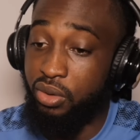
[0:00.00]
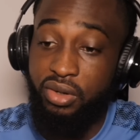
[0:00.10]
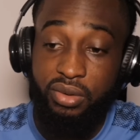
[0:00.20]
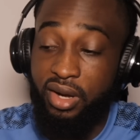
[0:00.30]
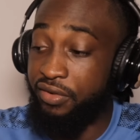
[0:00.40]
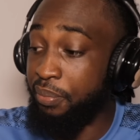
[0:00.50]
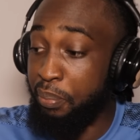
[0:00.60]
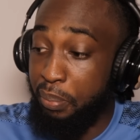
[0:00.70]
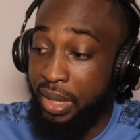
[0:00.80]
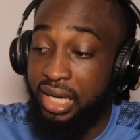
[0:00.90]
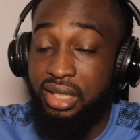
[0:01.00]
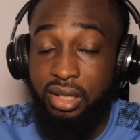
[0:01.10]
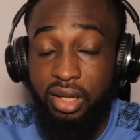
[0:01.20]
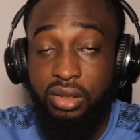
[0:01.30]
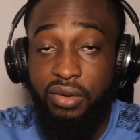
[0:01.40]
bro, they would have
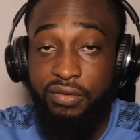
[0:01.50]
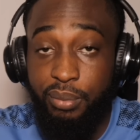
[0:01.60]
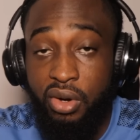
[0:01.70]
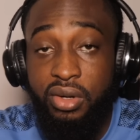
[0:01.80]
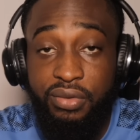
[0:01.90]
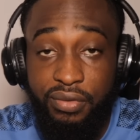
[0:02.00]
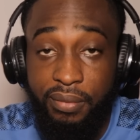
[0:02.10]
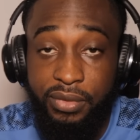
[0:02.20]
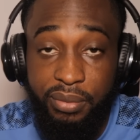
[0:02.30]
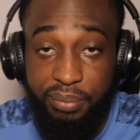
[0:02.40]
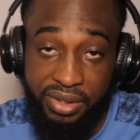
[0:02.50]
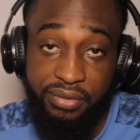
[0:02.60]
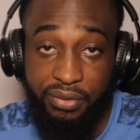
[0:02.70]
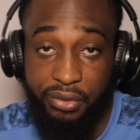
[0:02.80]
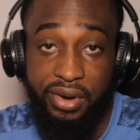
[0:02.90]
made a lot of money from the
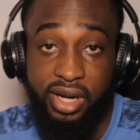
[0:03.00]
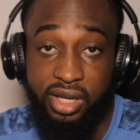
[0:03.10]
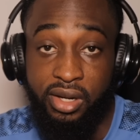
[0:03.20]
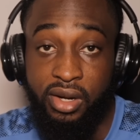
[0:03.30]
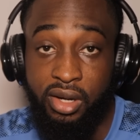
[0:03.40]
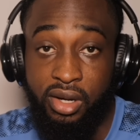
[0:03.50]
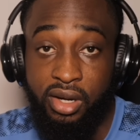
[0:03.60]
beef already.